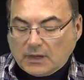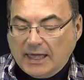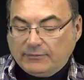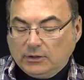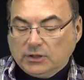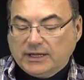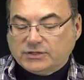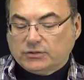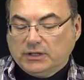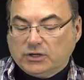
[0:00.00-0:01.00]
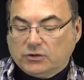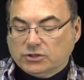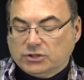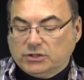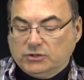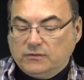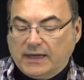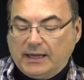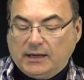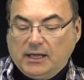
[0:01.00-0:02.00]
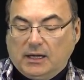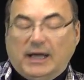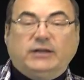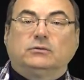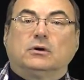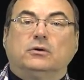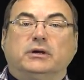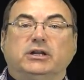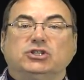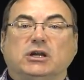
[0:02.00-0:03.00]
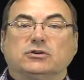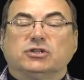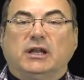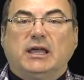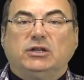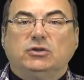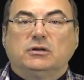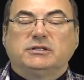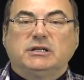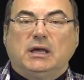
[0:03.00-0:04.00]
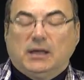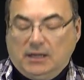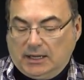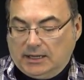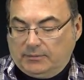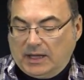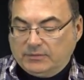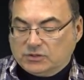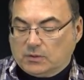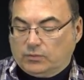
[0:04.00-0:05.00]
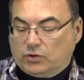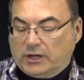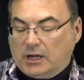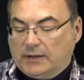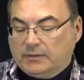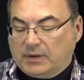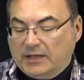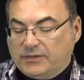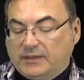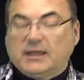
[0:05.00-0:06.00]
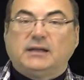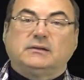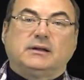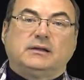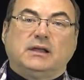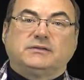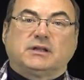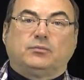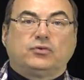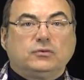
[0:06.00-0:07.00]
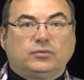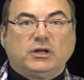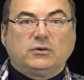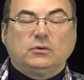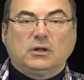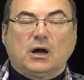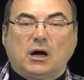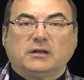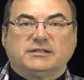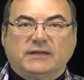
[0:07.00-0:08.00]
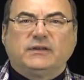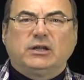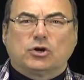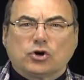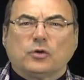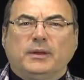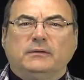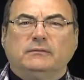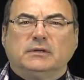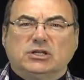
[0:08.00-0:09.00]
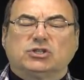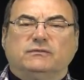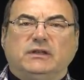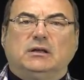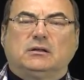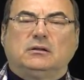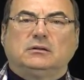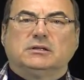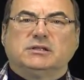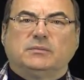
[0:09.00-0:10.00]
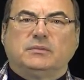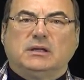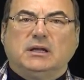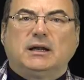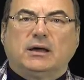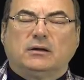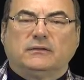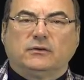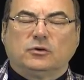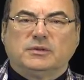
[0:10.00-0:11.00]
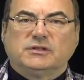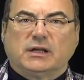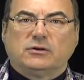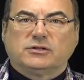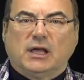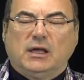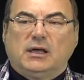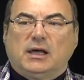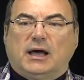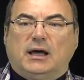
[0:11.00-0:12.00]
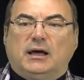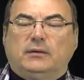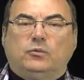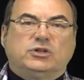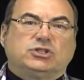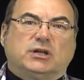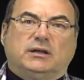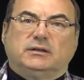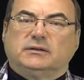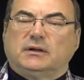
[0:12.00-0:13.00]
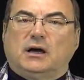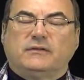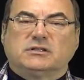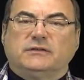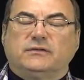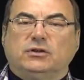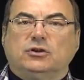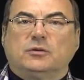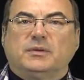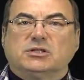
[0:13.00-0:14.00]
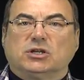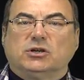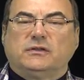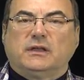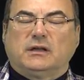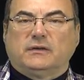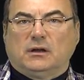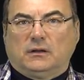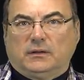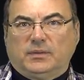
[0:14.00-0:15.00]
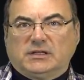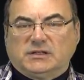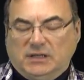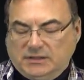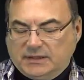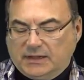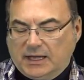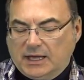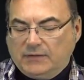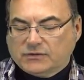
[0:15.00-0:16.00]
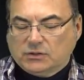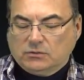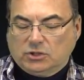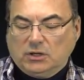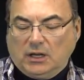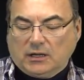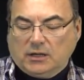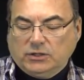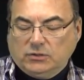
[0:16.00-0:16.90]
have a look. I certainly encourage you to do that. I don't own any shares today in Uniti. Um, I'm just reporting on them, but I think that uh, it's a pretty cool car. It's definitely an urban-ish vehicle to zip in and out of urban centers, uh, which uh, obviously for Europe is a good thing in all the big cities that they have. So good luck on